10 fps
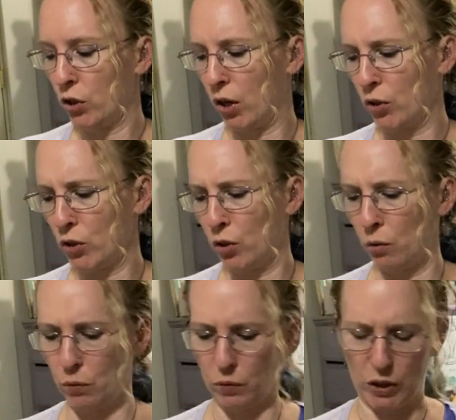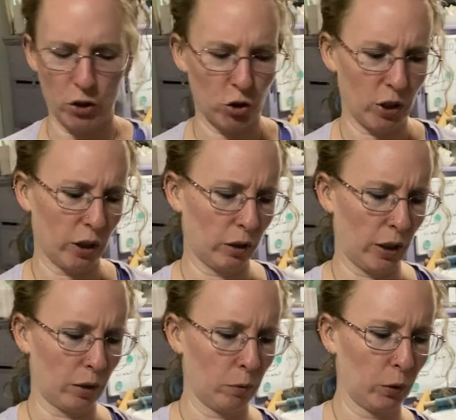Also finishing,
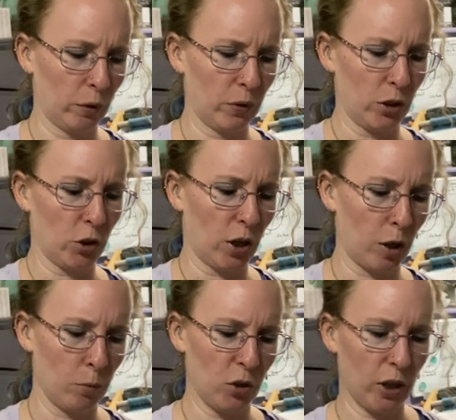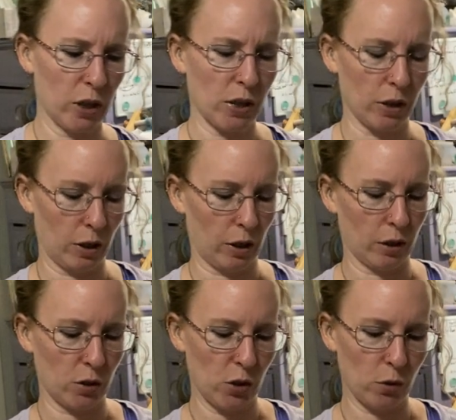like fully finished objects
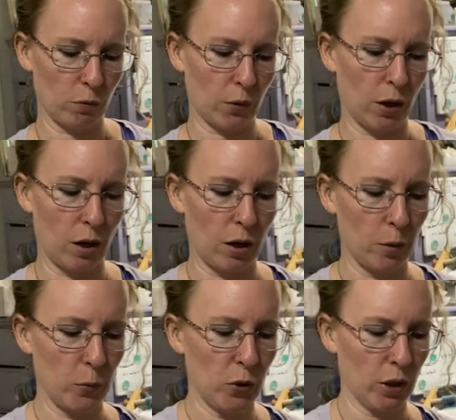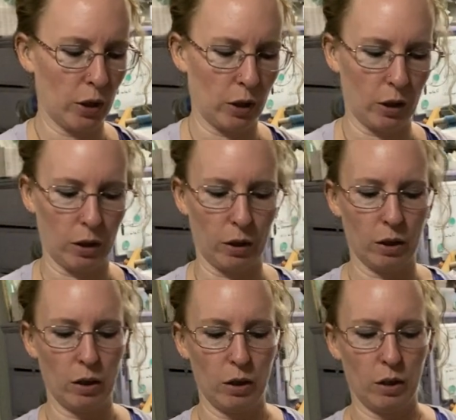like scissor fobs
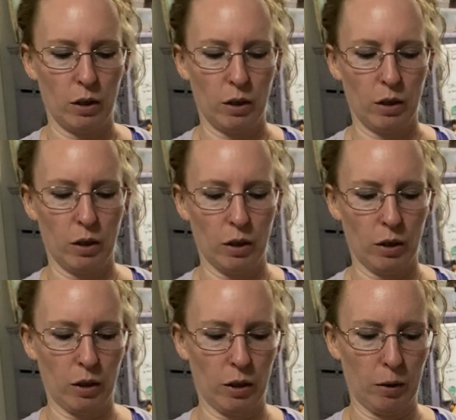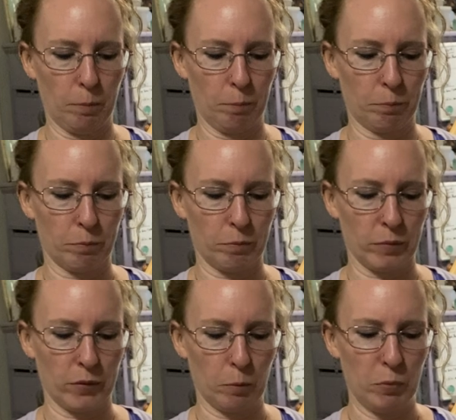and um,
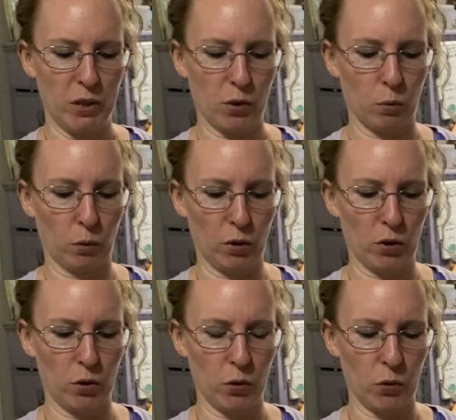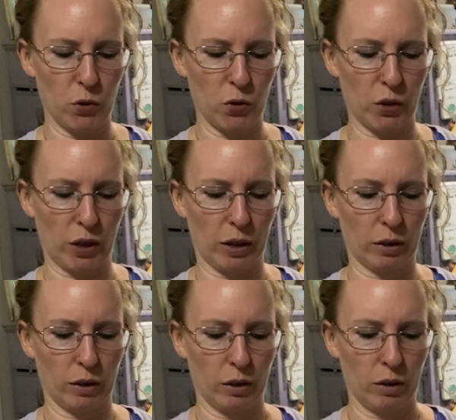biscornus, like